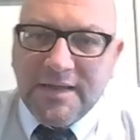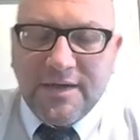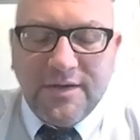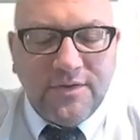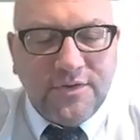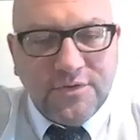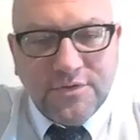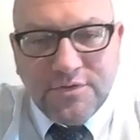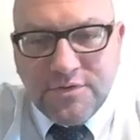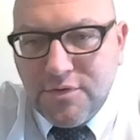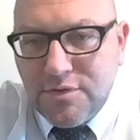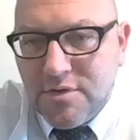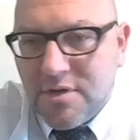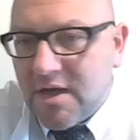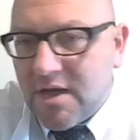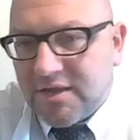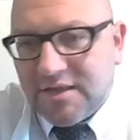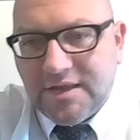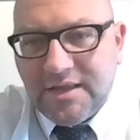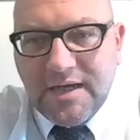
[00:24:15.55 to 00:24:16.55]
There, there's
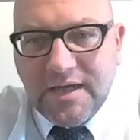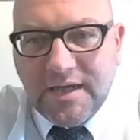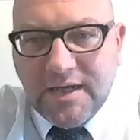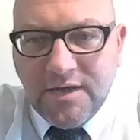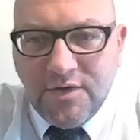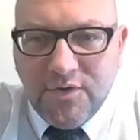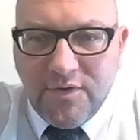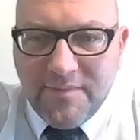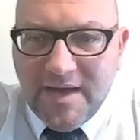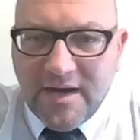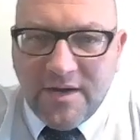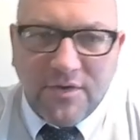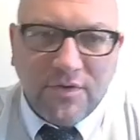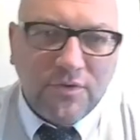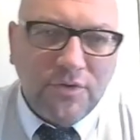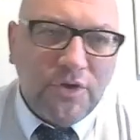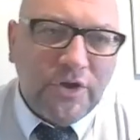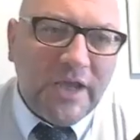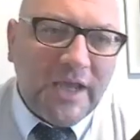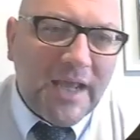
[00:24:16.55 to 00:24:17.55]
nothing that it can do about it.
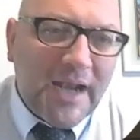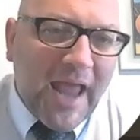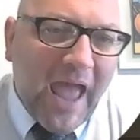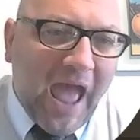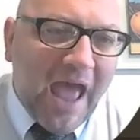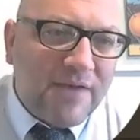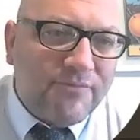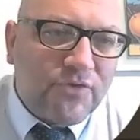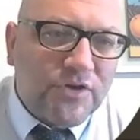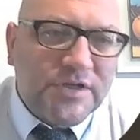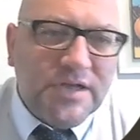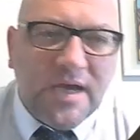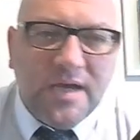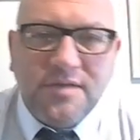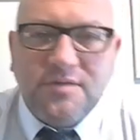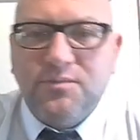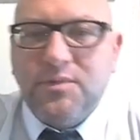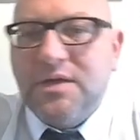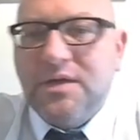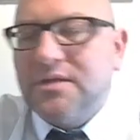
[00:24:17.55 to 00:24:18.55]
Or looking at
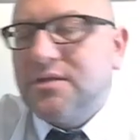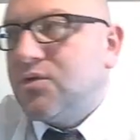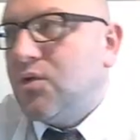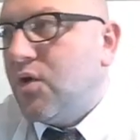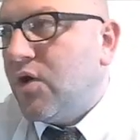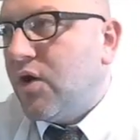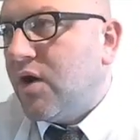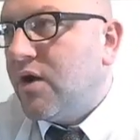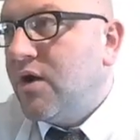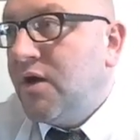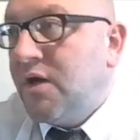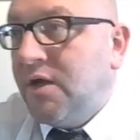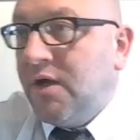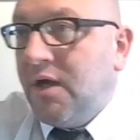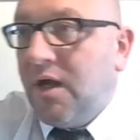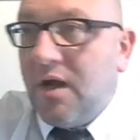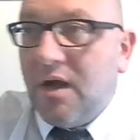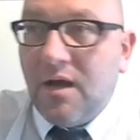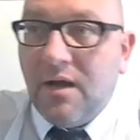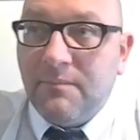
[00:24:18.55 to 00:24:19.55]
advertisements or
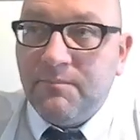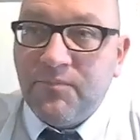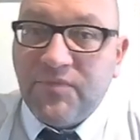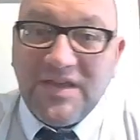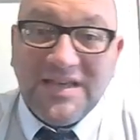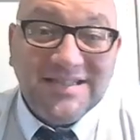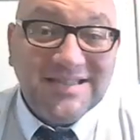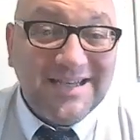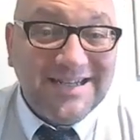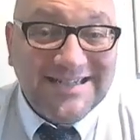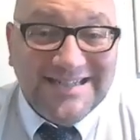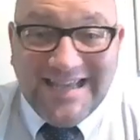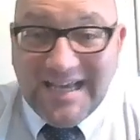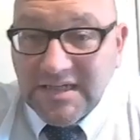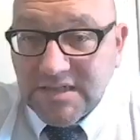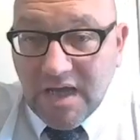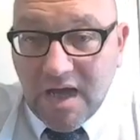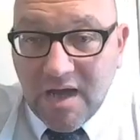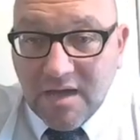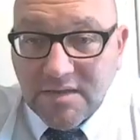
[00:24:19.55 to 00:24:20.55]
um, things like
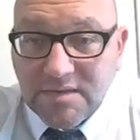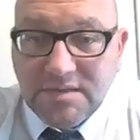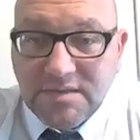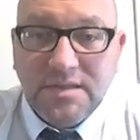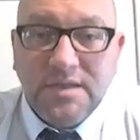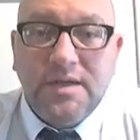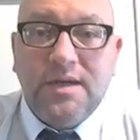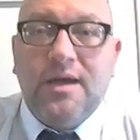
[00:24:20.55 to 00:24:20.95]
TikToks.